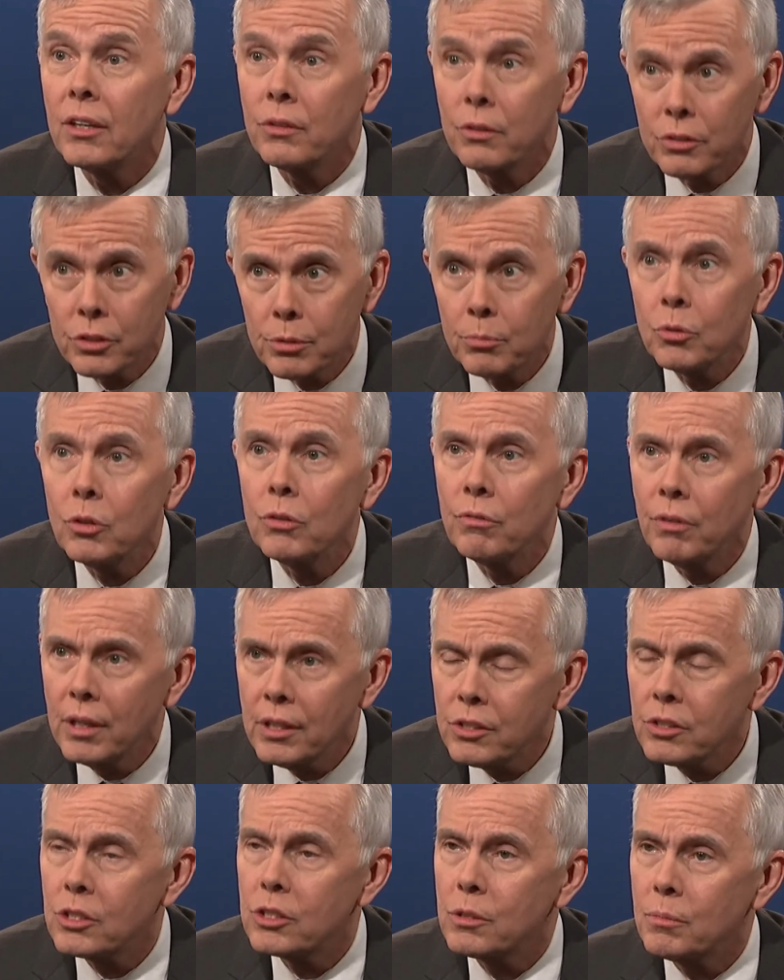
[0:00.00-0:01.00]
There are some good
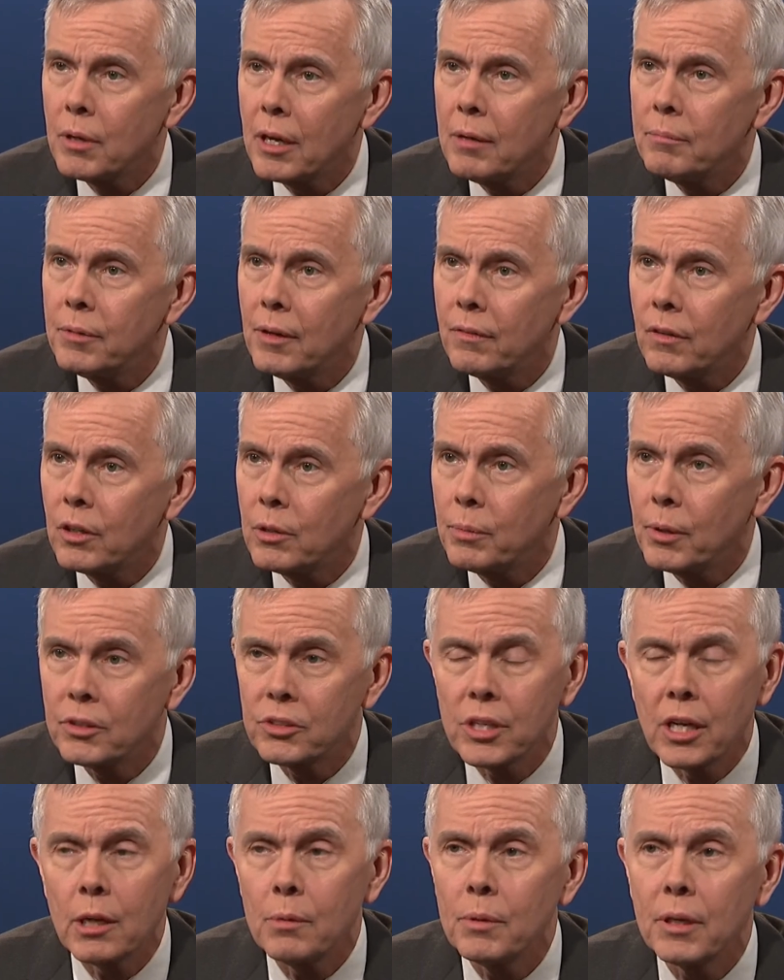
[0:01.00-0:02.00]
reasons to be ambivalent about
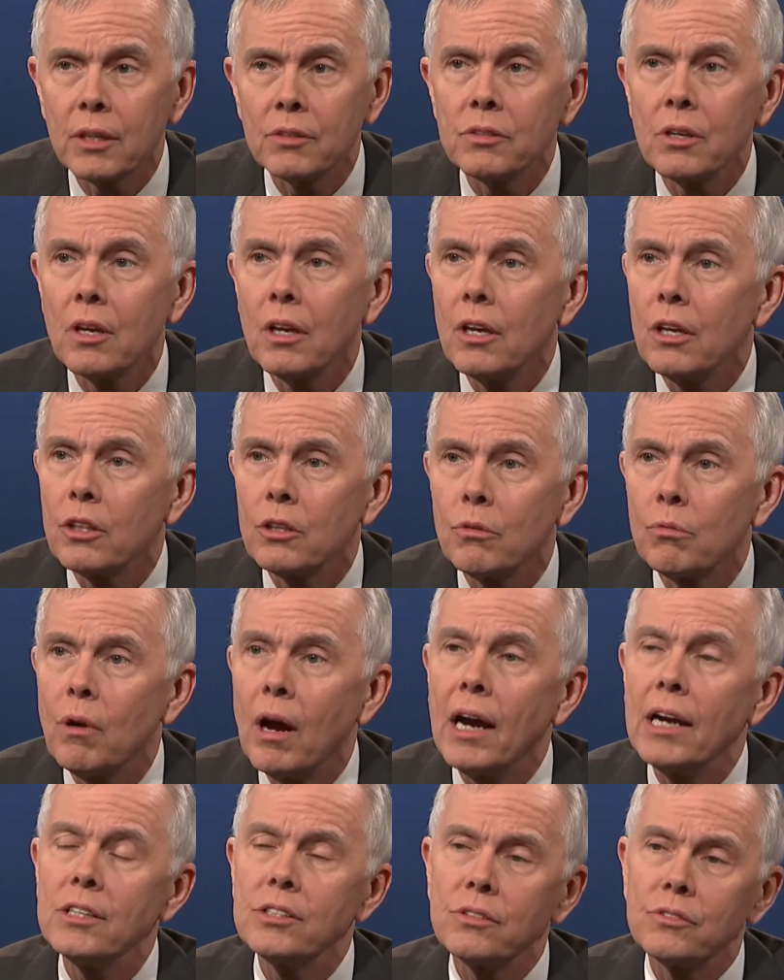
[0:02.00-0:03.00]
China, because the
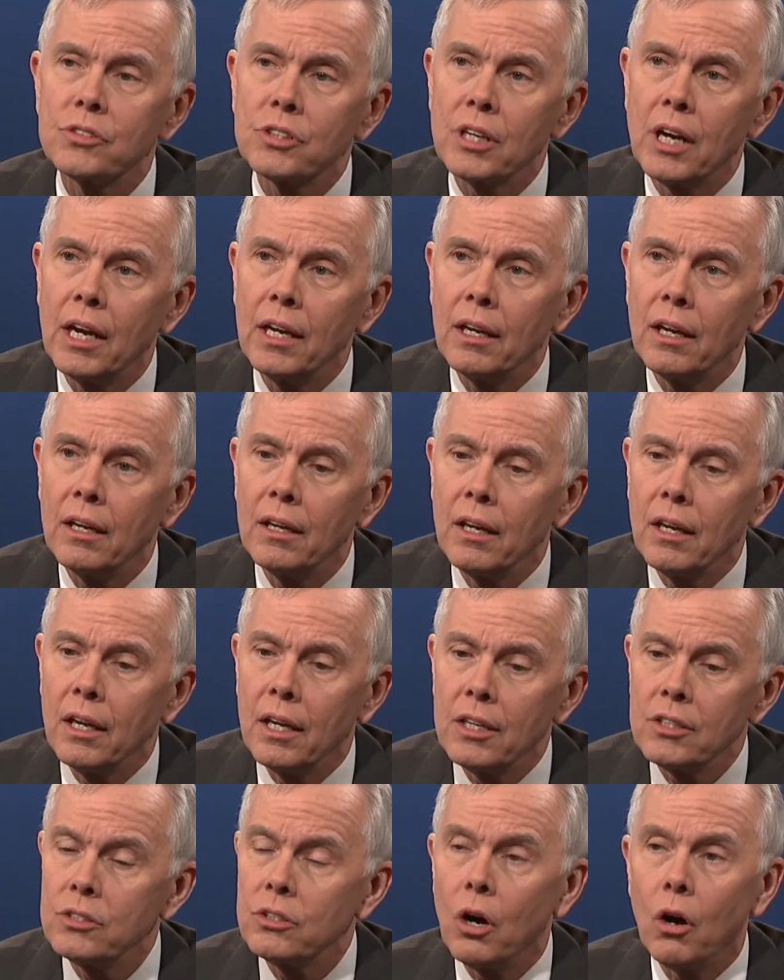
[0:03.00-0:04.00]
rise of China
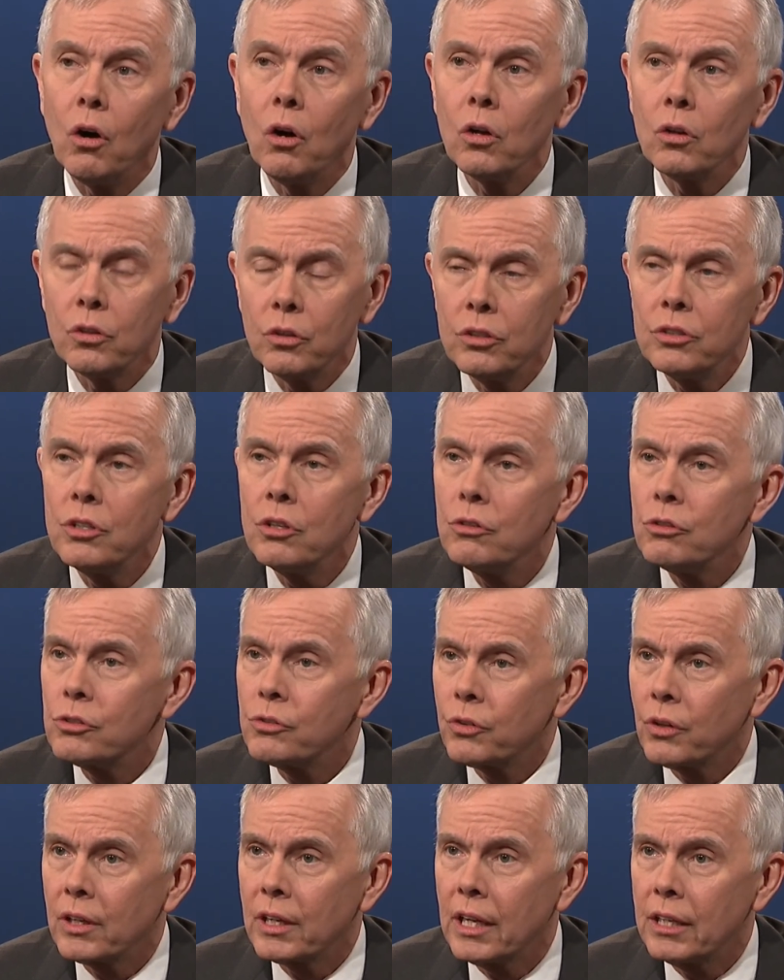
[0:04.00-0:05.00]
isn't all good news
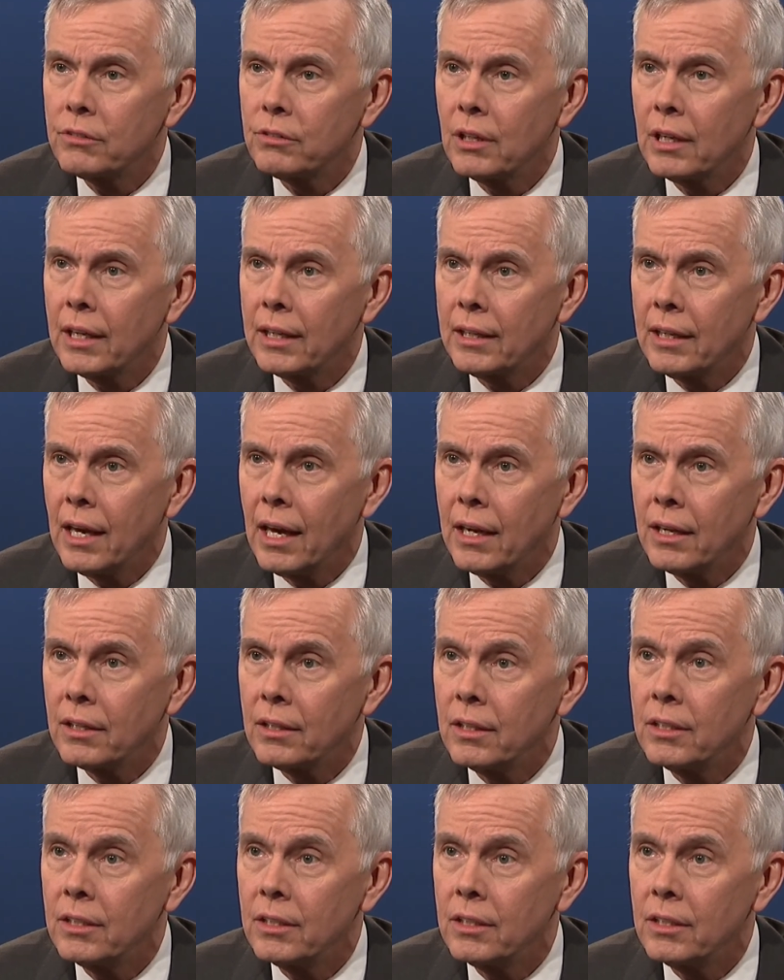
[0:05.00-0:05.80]
for a country like Canada.